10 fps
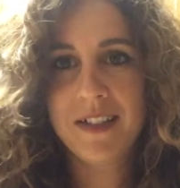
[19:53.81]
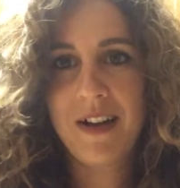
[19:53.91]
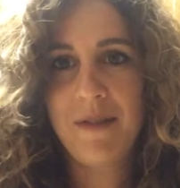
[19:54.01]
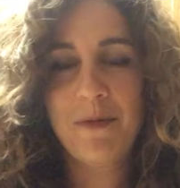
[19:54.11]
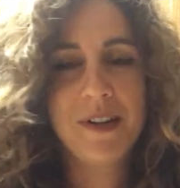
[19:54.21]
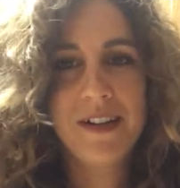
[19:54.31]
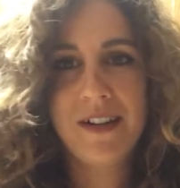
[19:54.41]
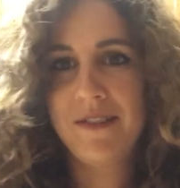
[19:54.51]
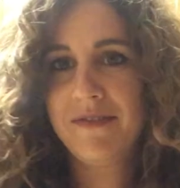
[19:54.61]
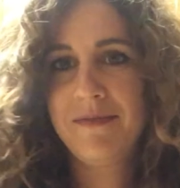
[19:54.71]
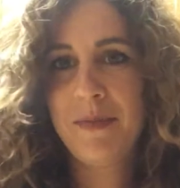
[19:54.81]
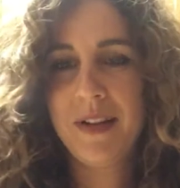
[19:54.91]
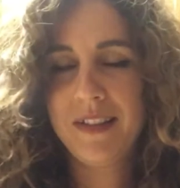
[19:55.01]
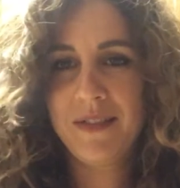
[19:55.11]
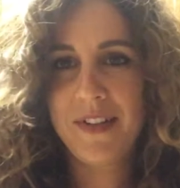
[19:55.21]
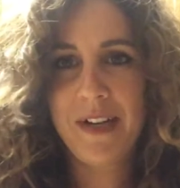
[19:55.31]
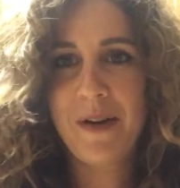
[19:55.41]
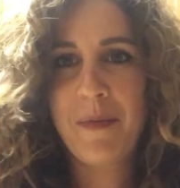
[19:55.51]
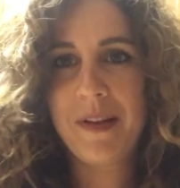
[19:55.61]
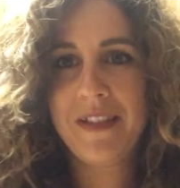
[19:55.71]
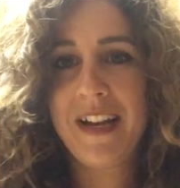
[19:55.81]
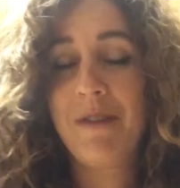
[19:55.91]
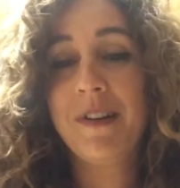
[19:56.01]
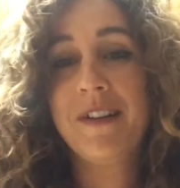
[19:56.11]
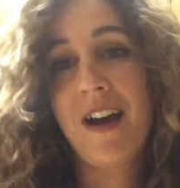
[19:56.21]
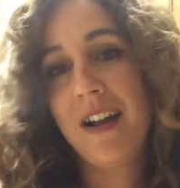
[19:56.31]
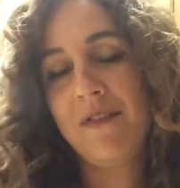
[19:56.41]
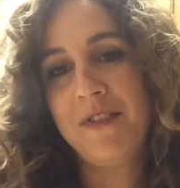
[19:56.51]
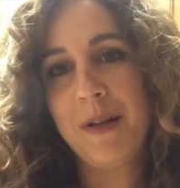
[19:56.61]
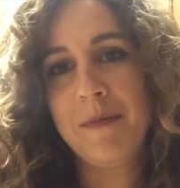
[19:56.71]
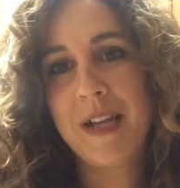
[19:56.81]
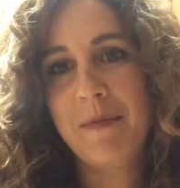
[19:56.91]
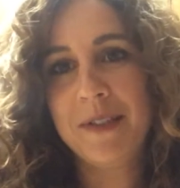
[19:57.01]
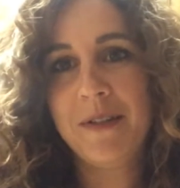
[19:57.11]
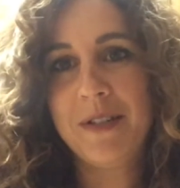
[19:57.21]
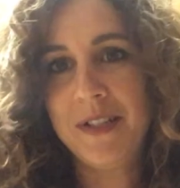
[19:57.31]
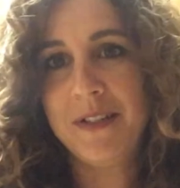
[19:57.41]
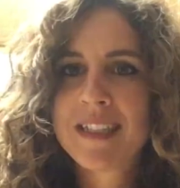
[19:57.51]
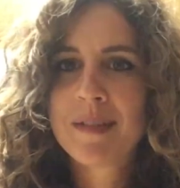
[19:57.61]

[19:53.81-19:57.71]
So I wouldn't have put the video up online. I would not have filmed episode 2.